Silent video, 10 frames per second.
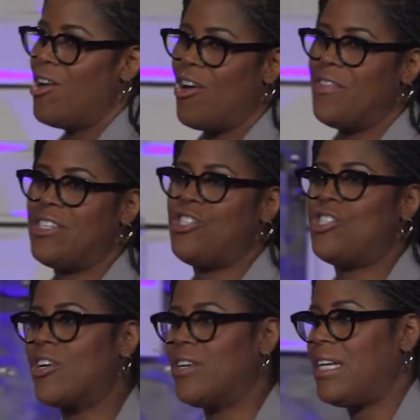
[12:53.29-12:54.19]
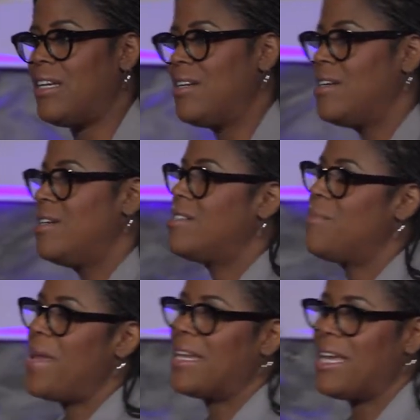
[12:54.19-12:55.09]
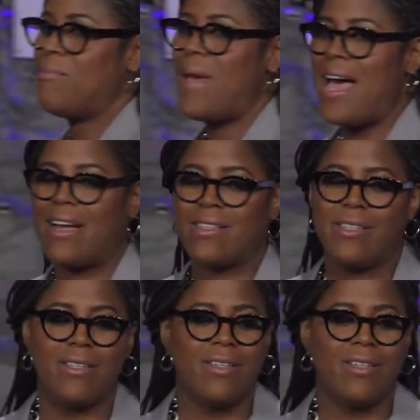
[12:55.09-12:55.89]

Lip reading: on this journey to make an impact